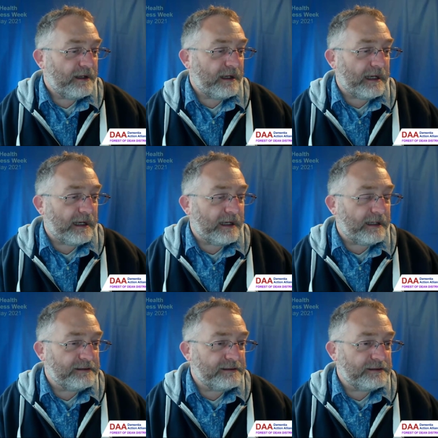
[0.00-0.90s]

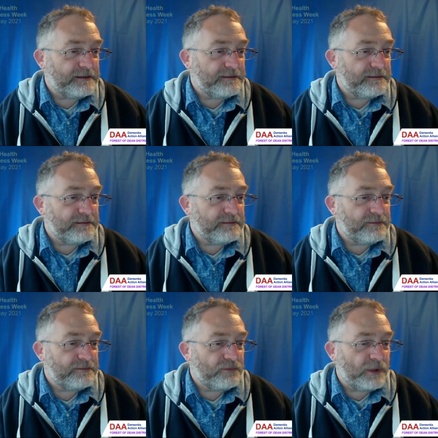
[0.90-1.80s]
And
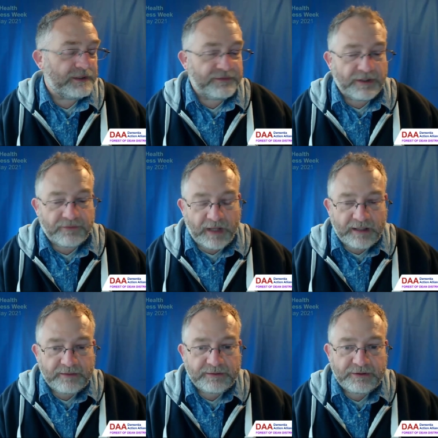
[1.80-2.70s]
when you've done
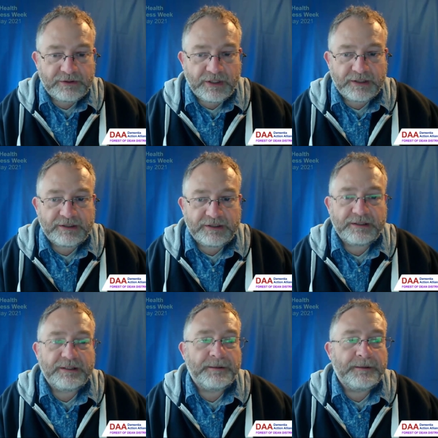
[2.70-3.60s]
that, we're just
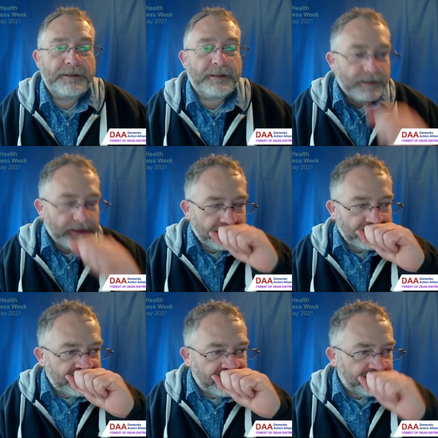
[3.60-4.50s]

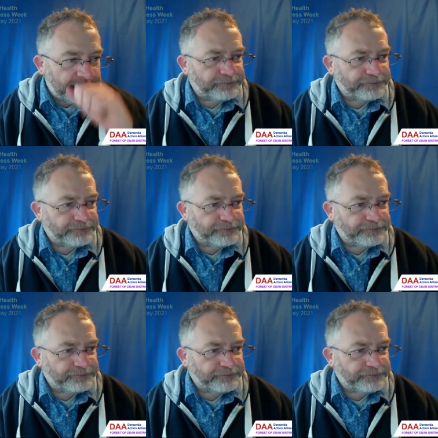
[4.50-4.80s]
going